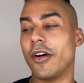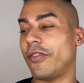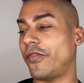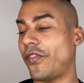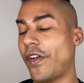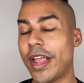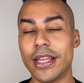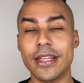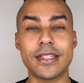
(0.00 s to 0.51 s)

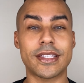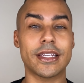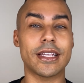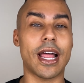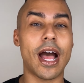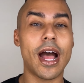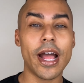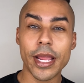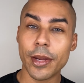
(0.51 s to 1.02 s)
face and
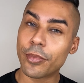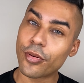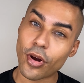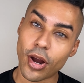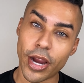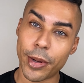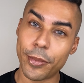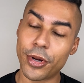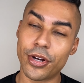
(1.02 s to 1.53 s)
eye
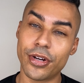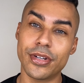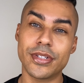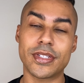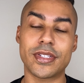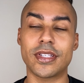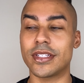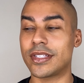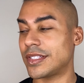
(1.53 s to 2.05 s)

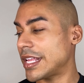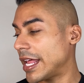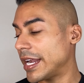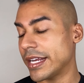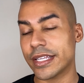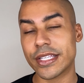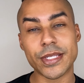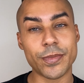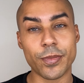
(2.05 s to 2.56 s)
primers,
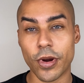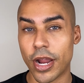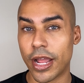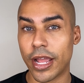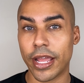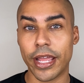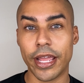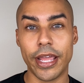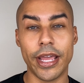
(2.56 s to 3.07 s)
setting
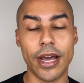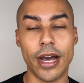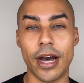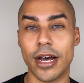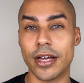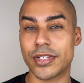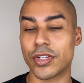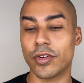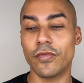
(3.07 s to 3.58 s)
spray.
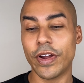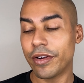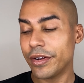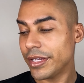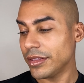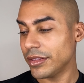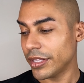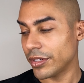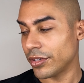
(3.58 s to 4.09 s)
So very
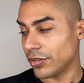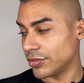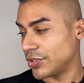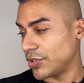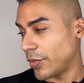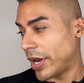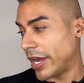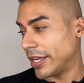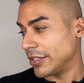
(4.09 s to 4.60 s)
little
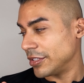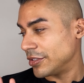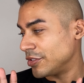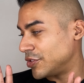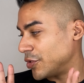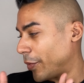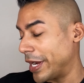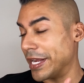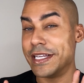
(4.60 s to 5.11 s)
do
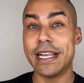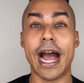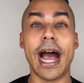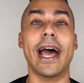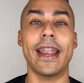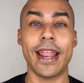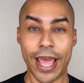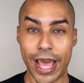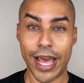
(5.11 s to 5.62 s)
I
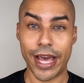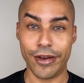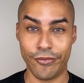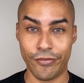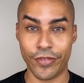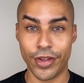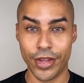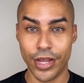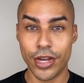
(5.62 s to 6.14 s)
not
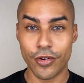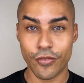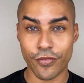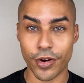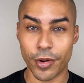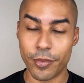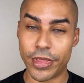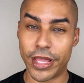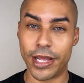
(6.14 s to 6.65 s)
have
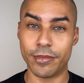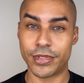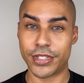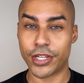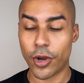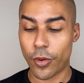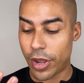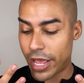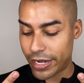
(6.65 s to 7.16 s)
from them to
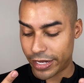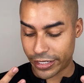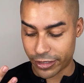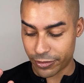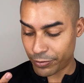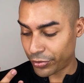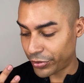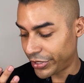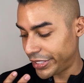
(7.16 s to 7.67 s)
go ahead and
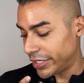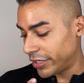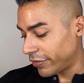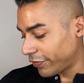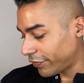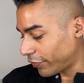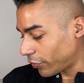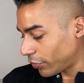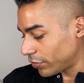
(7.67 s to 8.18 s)
complete a
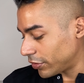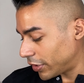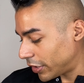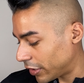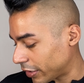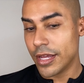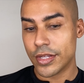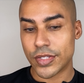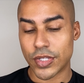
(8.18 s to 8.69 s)
full
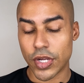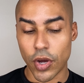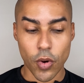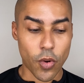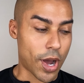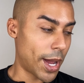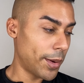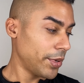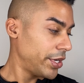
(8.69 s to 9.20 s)
look. So
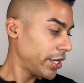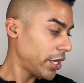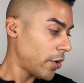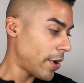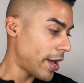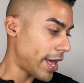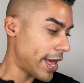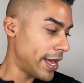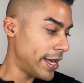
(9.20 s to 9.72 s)
I'm gonna go
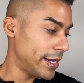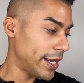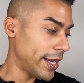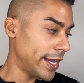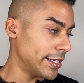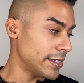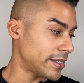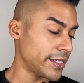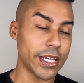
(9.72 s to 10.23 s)
ahead
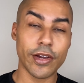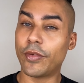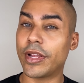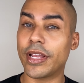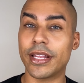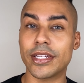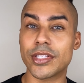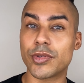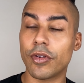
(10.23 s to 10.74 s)
and see if we can
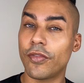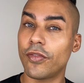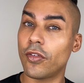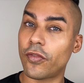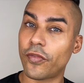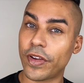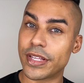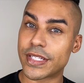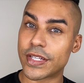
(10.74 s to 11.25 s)
get into a full
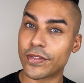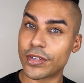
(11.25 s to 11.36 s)
face of